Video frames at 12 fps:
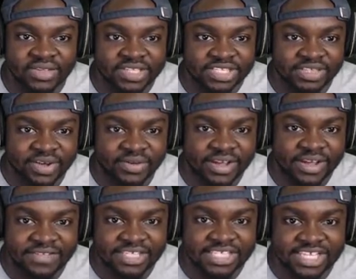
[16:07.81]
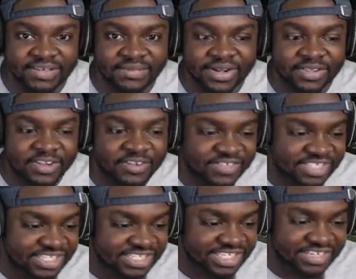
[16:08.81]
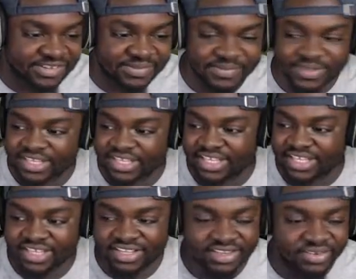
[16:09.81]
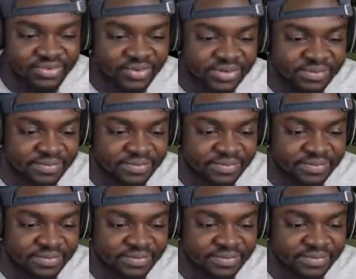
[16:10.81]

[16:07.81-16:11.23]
so I don't have to set my alarm for 6 a.m. Rip.